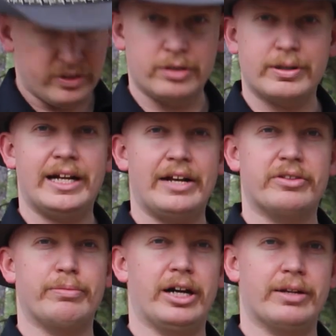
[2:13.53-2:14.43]
fall right
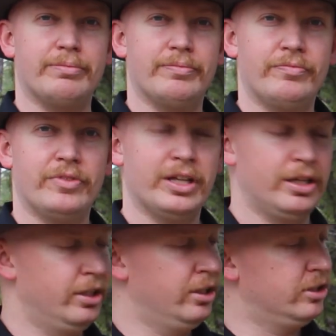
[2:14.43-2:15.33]
out the bottom.
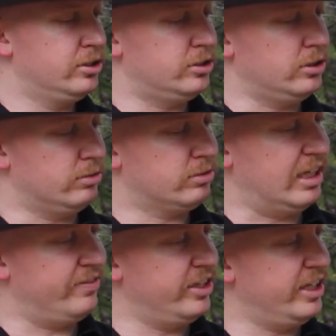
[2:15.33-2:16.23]
So
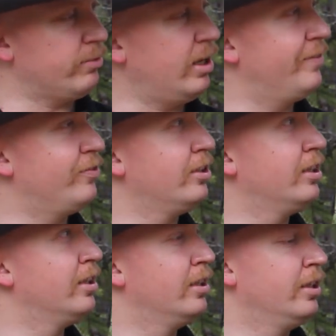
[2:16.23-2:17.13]
kind of a neat
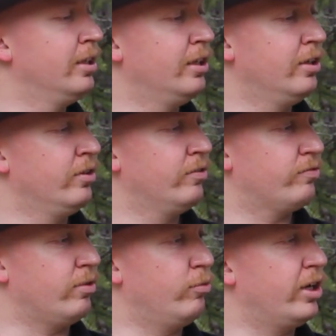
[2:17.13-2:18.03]
rifle.
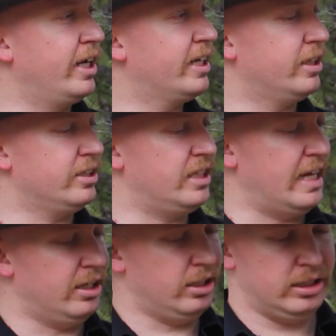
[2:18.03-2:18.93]
From what I can
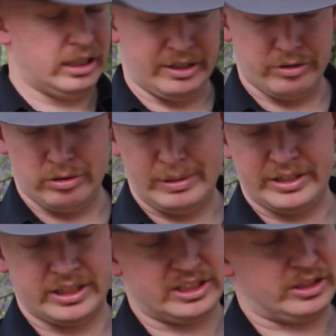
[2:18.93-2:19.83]
tell, I don't know
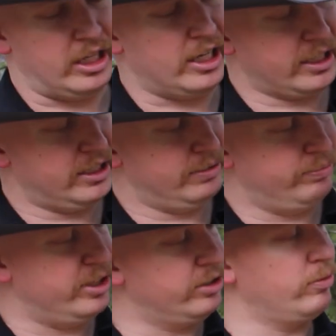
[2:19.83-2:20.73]
about the stock
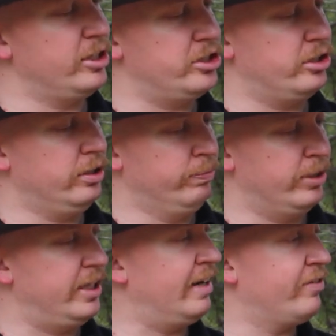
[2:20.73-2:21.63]
being original,
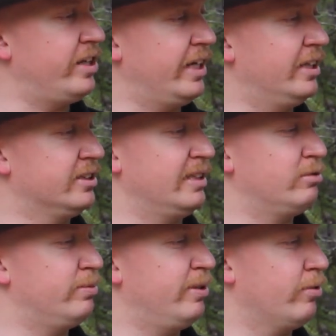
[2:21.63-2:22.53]
but everything else
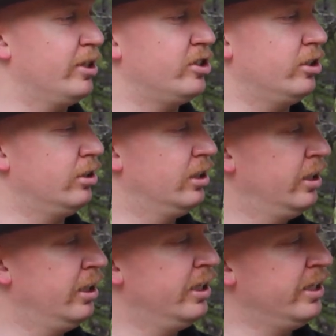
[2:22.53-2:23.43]
seems to be original.
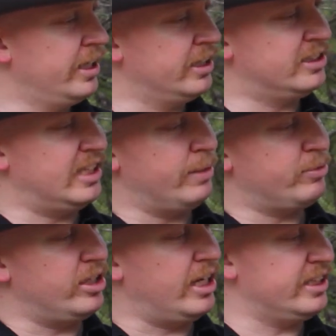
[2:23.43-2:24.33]
It's
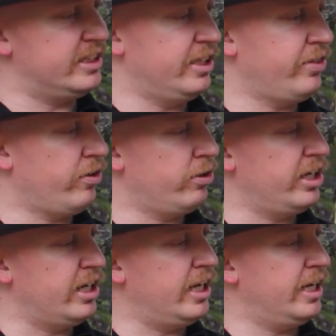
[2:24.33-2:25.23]
stamped
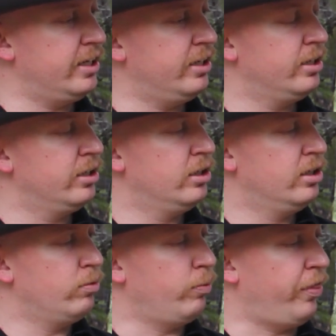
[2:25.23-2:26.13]
1939
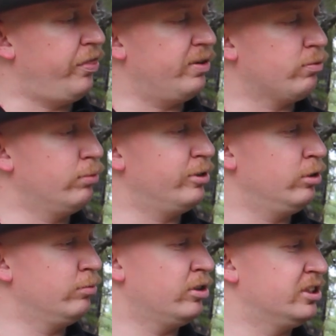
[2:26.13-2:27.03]
with the Roman
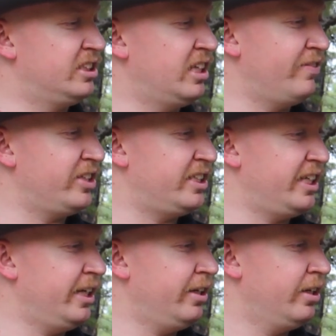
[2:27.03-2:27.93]
numeral
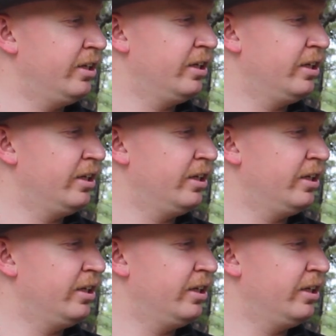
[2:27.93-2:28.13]
17,